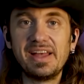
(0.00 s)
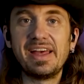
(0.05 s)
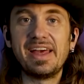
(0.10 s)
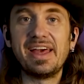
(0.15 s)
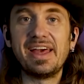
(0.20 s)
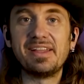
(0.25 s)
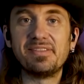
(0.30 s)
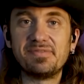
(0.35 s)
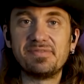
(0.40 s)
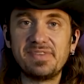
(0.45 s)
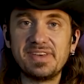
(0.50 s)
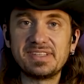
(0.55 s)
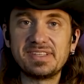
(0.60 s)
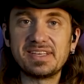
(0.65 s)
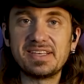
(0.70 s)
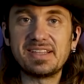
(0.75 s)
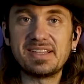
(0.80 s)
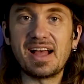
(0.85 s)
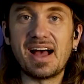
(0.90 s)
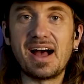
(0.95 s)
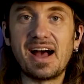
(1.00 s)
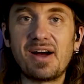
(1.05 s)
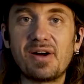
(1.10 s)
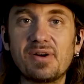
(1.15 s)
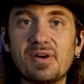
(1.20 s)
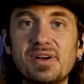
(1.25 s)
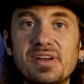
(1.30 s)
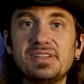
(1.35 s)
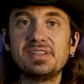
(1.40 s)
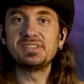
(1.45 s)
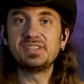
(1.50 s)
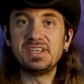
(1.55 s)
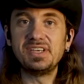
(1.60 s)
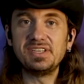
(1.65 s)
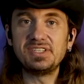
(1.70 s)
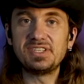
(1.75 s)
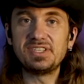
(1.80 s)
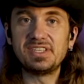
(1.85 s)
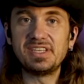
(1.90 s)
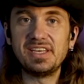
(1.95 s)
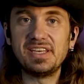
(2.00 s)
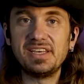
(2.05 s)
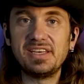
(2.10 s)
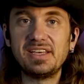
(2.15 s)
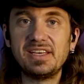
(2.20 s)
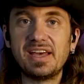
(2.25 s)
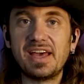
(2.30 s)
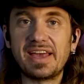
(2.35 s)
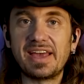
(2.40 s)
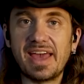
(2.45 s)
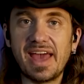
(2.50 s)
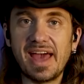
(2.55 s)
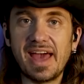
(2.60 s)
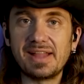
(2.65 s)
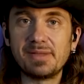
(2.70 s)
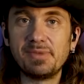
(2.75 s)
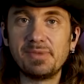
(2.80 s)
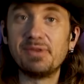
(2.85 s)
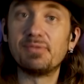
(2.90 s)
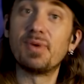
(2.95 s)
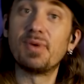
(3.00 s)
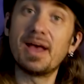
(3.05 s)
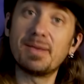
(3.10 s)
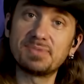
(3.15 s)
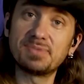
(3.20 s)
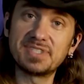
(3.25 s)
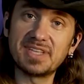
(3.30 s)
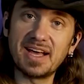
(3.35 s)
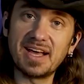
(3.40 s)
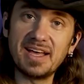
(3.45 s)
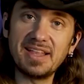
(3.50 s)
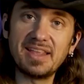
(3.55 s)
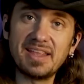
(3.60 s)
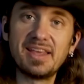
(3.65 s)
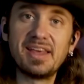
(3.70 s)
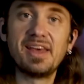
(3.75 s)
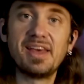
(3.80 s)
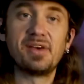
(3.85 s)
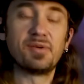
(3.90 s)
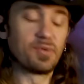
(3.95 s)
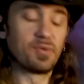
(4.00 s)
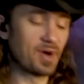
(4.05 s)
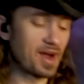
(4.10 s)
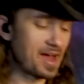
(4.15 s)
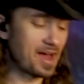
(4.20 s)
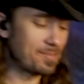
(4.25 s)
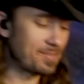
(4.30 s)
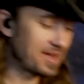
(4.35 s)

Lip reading: and visit our TGT Academy website, where I'm